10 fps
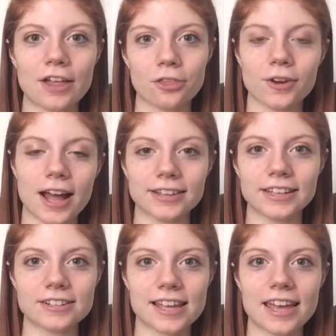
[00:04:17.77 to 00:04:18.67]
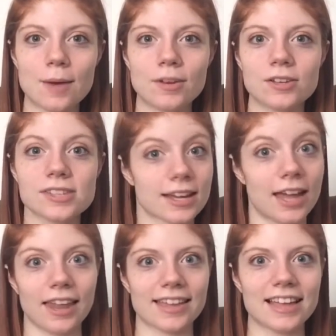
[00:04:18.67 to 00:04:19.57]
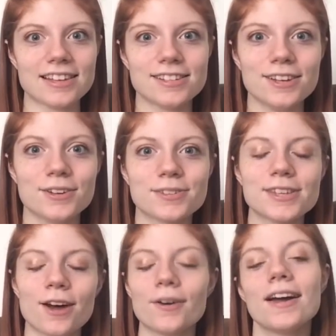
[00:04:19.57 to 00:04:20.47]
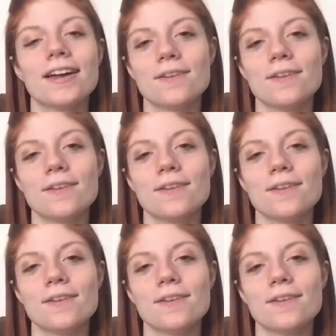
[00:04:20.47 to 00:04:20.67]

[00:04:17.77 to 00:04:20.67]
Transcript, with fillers: I threw it out there to him, and he was like, I like that too. So